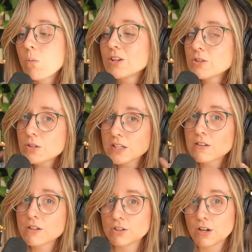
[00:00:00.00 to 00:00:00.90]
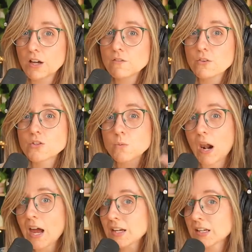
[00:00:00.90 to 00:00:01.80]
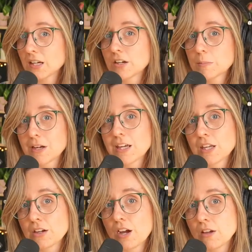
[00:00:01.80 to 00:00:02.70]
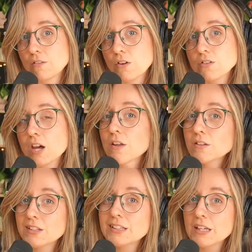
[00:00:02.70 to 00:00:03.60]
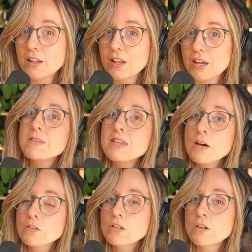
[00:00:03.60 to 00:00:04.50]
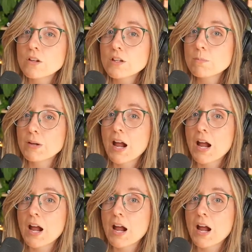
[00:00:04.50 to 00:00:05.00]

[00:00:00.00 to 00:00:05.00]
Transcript: What you hear in your headphones, what I could hear in my in-ear headphones, other than the click, sounded good, but